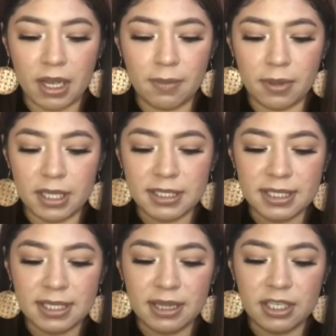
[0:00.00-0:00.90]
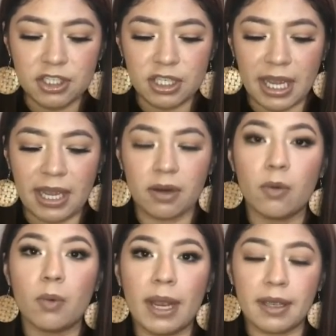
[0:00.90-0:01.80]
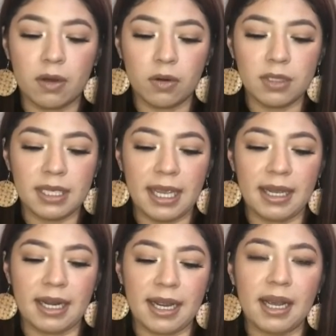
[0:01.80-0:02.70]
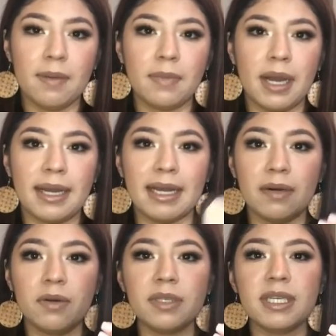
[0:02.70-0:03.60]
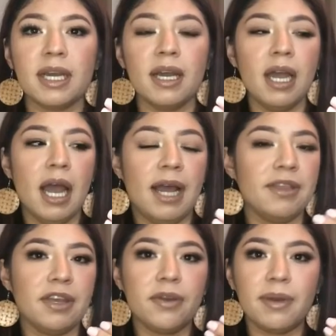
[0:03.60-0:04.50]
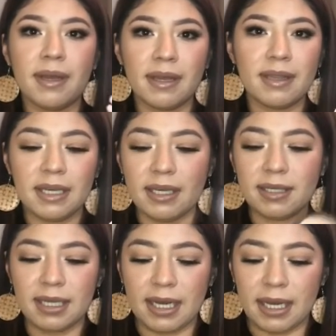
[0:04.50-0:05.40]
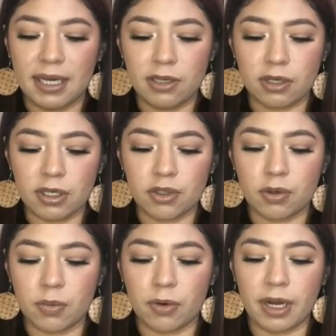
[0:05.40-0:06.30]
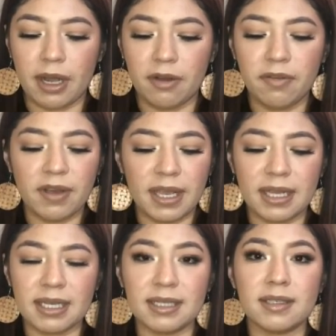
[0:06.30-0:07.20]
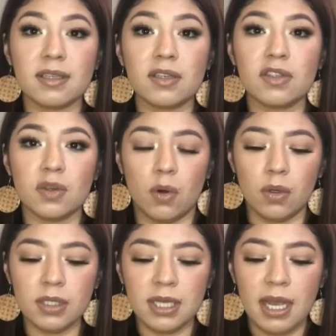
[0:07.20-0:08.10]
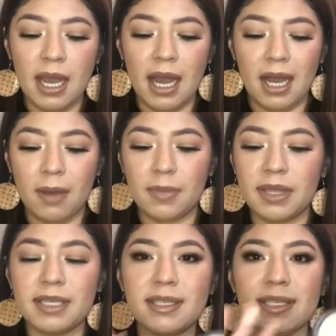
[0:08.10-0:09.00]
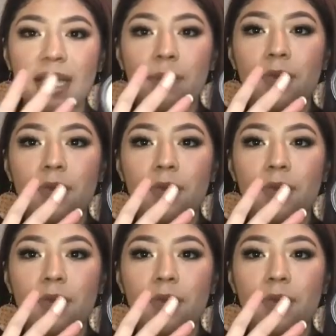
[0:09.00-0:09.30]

This is in the shade White Gold, and I got mine at Ulta. I think you can get these at any drugstore where e.l.f. is sold. But this is a